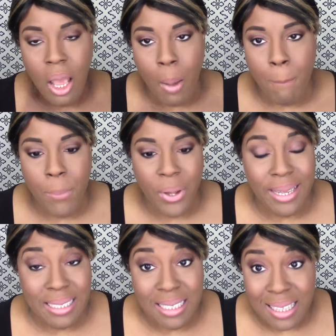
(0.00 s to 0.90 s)

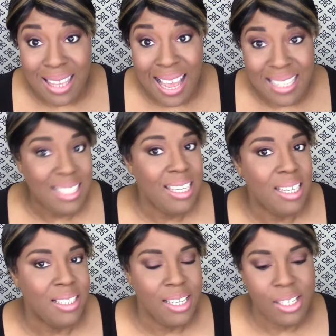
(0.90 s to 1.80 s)
but that's
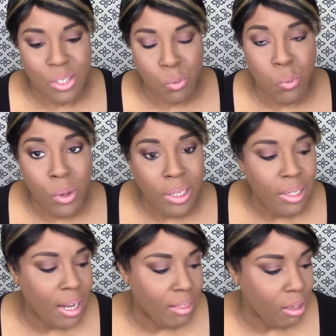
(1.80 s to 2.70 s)
it. It's really
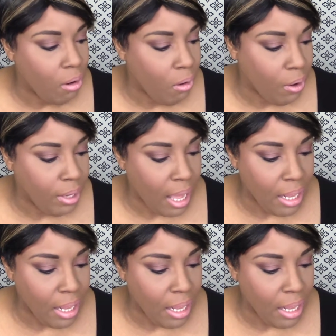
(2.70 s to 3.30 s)
not that hard.